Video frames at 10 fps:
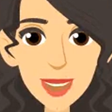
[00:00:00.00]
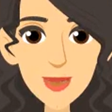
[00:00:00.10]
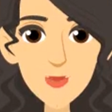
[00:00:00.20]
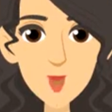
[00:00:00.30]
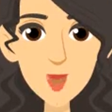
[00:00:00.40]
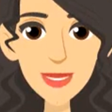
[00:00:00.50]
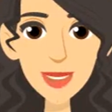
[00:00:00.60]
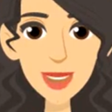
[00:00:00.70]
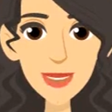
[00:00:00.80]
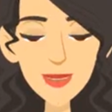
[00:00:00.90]
is the
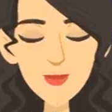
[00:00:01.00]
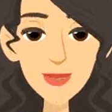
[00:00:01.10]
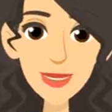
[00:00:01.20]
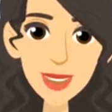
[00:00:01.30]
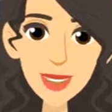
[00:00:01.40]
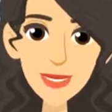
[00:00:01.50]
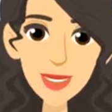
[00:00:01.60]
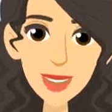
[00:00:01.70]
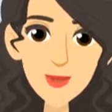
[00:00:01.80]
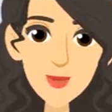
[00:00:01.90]
original image and
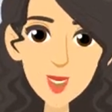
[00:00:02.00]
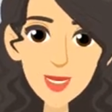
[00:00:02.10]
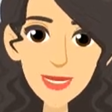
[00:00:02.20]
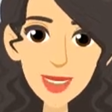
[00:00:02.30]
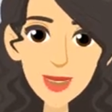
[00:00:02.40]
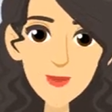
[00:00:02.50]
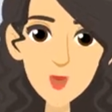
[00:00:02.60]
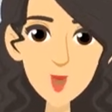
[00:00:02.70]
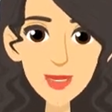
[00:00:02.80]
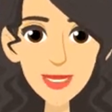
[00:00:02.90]
second is the masking image,